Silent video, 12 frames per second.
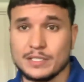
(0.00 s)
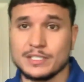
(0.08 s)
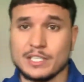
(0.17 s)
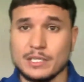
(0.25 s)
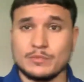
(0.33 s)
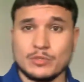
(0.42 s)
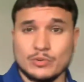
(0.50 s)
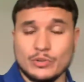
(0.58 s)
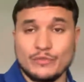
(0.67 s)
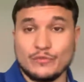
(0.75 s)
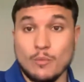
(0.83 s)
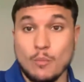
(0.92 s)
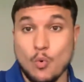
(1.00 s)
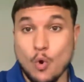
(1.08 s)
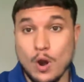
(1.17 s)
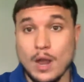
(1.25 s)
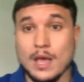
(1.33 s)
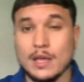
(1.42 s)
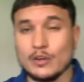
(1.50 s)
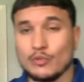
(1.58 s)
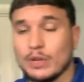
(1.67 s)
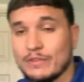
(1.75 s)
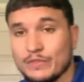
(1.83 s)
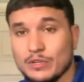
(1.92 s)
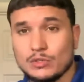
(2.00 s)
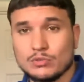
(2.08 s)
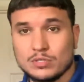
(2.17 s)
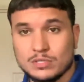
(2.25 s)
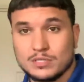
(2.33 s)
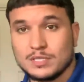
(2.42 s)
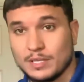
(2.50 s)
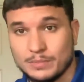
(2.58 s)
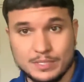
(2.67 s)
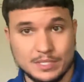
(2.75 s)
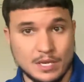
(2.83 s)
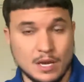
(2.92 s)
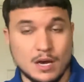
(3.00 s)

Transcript: Keep tuning in for more great videos and tips.